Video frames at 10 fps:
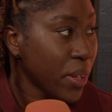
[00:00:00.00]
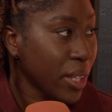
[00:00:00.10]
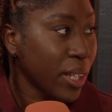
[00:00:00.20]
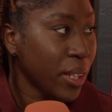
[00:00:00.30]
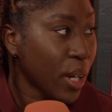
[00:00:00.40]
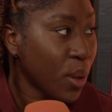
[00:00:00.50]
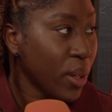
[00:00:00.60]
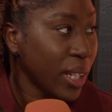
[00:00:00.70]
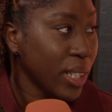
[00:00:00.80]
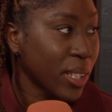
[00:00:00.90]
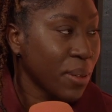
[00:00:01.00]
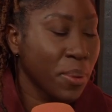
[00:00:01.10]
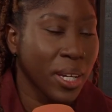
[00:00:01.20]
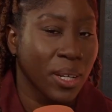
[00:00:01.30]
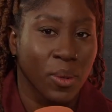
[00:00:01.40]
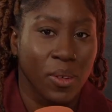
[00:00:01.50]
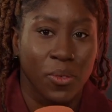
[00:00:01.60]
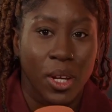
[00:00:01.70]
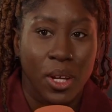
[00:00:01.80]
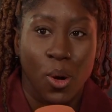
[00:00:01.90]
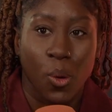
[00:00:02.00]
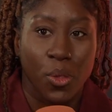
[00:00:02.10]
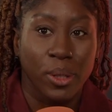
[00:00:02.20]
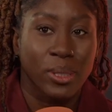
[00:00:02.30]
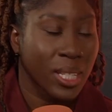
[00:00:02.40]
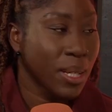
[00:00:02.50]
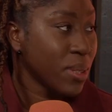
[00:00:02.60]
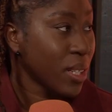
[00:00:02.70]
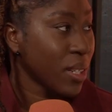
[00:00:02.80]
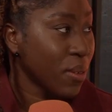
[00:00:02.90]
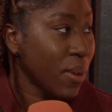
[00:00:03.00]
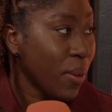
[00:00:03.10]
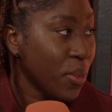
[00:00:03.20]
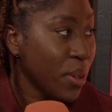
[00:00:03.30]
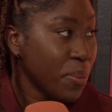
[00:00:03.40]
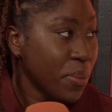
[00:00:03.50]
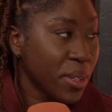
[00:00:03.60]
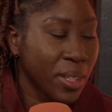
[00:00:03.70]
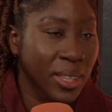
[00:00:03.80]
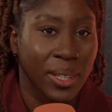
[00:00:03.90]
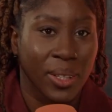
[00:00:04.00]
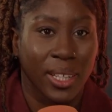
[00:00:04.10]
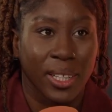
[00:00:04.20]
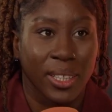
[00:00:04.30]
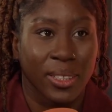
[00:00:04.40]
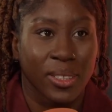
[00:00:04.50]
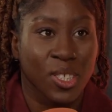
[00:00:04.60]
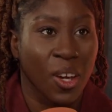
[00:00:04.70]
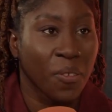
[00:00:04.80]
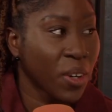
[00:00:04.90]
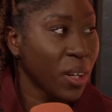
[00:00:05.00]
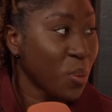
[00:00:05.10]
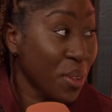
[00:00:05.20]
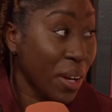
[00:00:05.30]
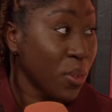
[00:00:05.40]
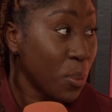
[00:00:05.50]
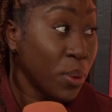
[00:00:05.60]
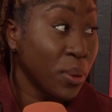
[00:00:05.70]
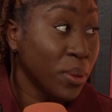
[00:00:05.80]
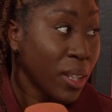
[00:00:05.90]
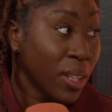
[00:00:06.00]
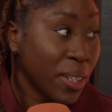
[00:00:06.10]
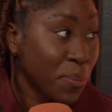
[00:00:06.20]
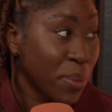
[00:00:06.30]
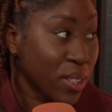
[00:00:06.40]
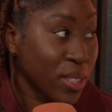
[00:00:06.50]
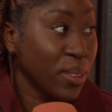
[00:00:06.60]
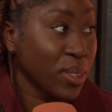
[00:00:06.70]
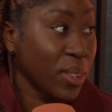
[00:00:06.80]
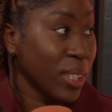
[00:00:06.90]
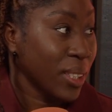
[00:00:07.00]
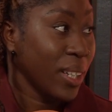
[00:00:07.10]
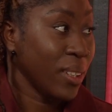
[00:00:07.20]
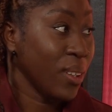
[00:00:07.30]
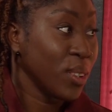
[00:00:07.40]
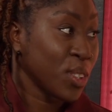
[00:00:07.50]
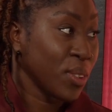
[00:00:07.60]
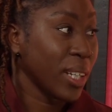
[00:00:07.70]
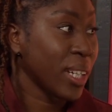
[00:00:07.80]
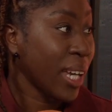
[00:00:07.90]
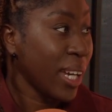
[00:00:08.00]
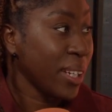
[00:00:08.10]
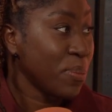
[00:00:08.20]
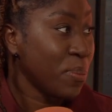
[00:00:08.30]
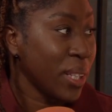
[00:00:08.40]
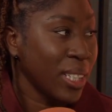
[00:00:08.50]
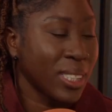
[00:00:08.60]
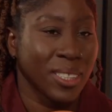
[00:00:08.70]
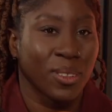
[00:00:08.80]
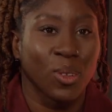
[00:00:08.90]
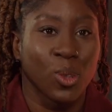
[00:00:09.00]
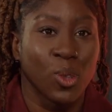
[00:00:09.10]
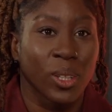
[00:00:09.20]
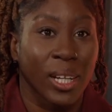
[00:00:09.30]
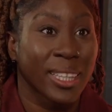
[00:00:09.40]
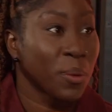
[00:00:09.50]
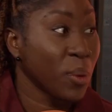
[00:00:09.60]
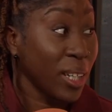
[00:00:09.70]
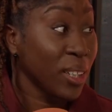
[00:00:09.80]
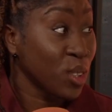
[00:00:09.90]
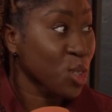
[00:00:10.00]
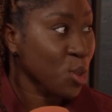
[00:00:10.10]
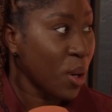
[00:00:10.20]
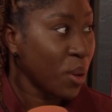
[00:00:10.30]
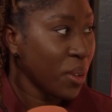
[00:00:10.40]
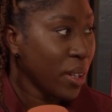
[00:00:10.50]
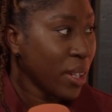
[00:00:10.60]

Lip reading: they can go on and compete with all those teams in and around them, that they can suffer without the ball, because they also did that a lot during that game, but they still looked like they were in control.